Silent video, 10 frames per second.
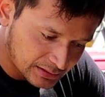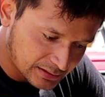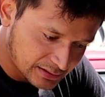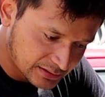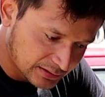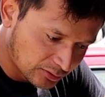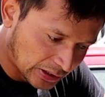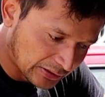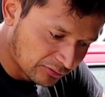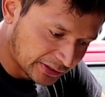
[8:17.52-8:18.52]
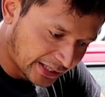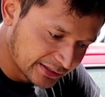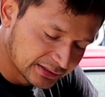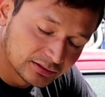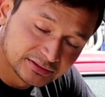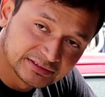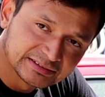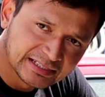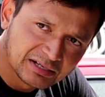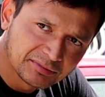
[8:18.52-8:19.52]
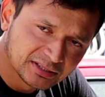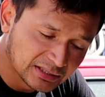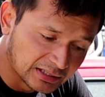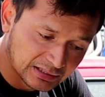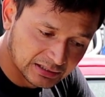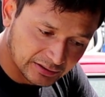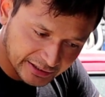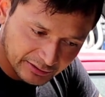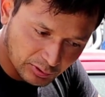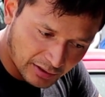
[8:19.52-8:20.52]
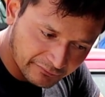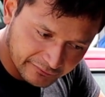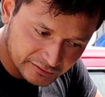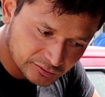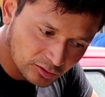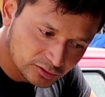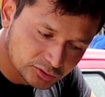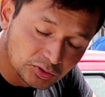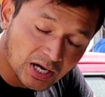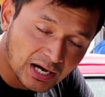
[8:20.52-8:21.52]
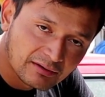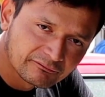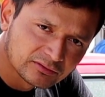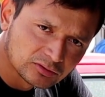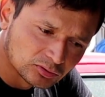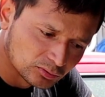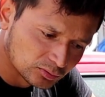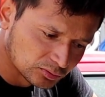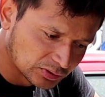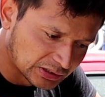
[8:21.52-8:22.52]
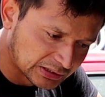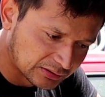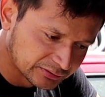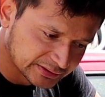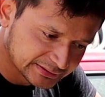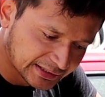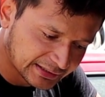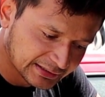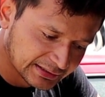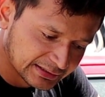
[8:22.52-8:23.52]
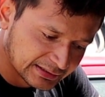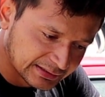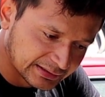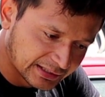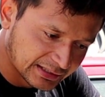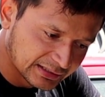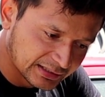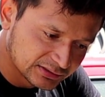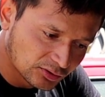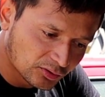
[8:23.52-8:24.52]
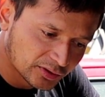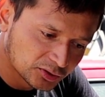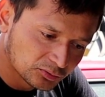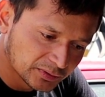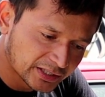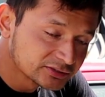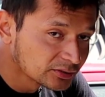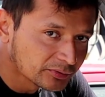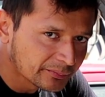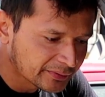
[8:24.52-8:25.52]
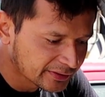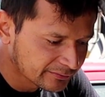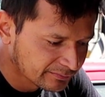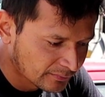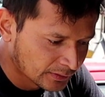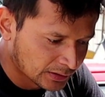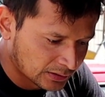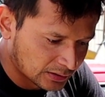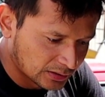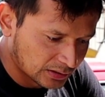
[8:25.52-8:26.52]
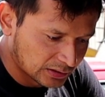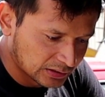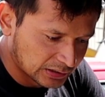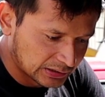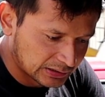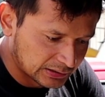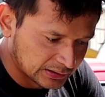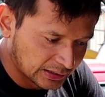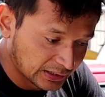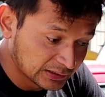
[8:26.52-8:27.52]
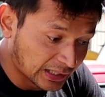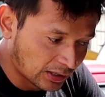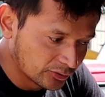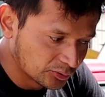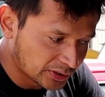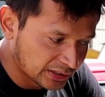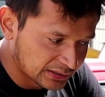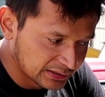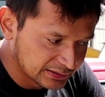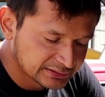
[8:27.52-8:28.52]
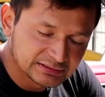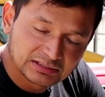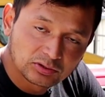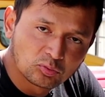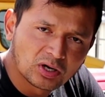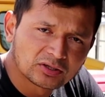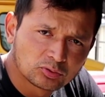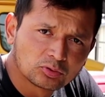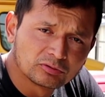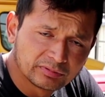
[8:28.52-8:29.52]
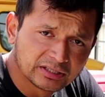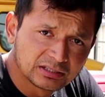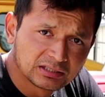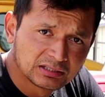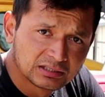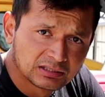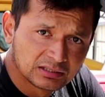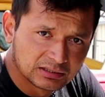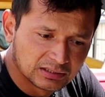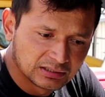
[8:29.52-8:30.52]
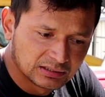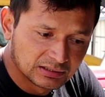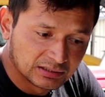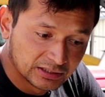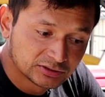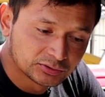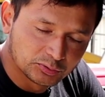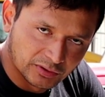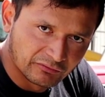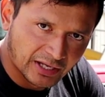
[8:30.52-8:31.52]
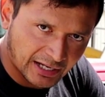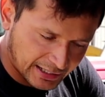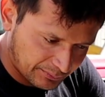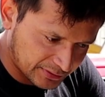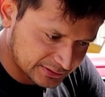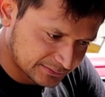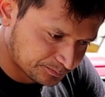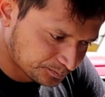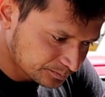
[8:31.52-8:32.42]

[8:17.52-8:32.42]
And when the engine loses its timing, uh, here you have the results. You have to uh, understand then it's not going to be a cheap repair. And, uh, and now you can clearly see what could be the issue if that happens.